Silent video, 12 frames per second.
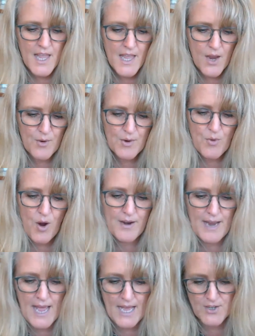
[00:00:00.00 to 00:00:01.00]
Harry, Ron,
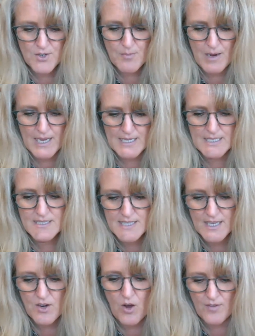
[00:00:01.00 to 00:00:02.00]
and Hermione
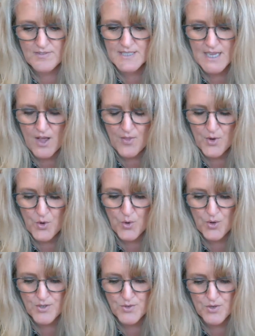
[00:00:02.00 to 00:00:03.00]
set off down the
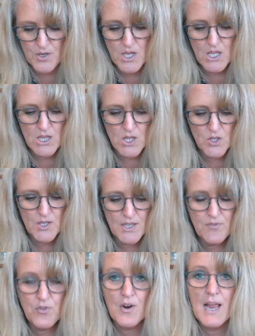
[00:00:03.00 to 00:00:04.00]
corridor
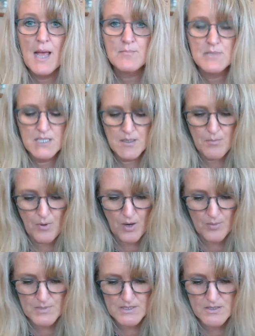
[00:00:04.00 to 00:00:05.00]
looking for an empty
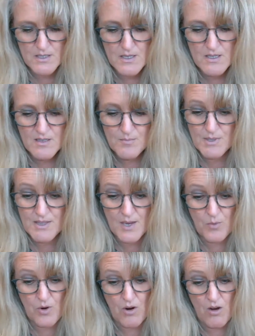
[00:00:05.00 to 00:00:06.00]
compartment, but they
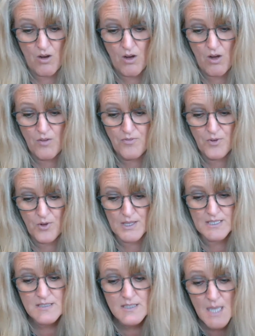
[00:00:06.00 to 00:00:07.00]
were all full
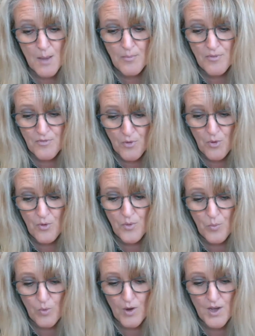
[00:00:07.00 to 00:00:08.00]
except for the
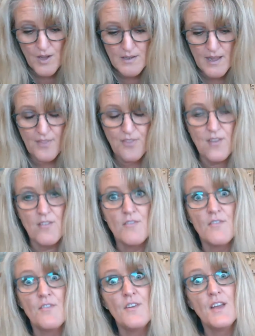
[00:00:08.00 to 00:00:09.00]
one at the
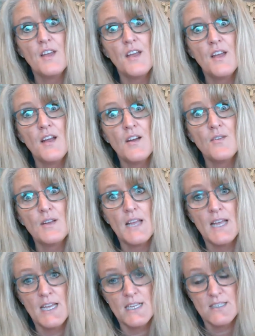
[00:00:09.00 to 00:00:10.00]
very
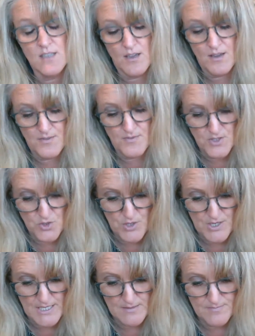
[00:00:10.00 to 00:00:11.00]
end of the
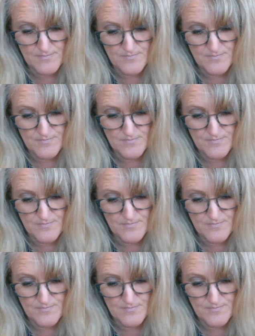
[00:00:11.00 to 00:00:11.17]
train.